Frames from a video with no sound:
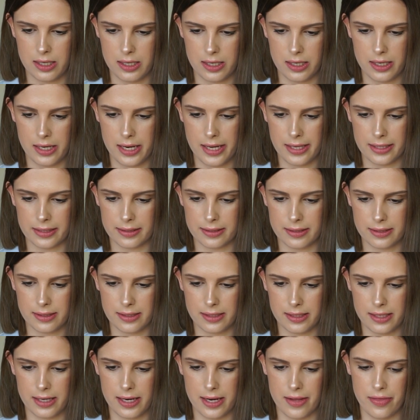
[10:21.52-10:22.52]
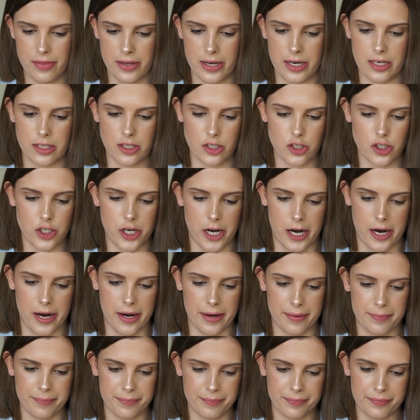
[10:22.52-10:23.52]
Next, and then
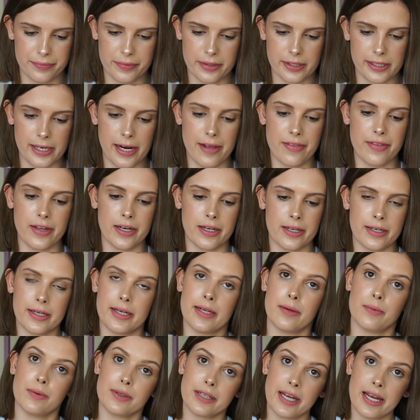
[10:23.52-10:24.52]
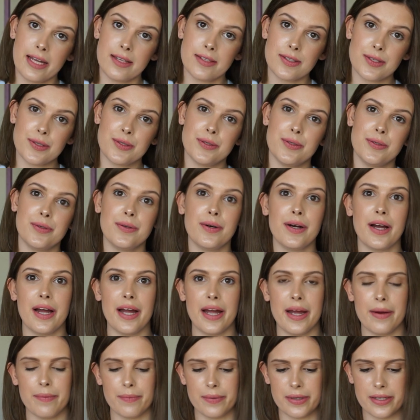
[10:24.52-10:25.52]
share. And then it will cancel
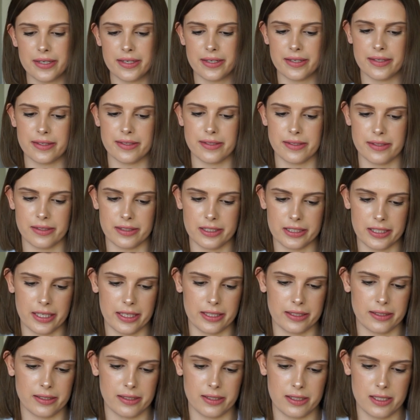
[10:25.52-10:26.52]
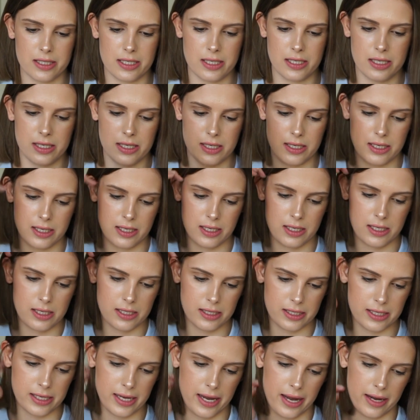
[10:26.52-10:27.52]
and we select
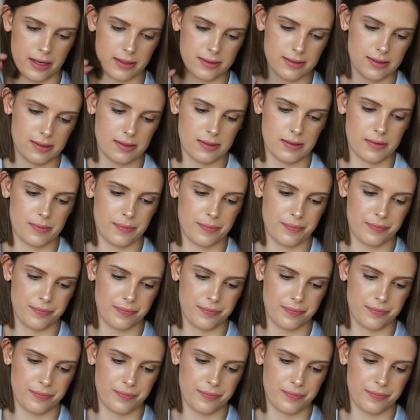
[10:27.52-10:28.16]
the X.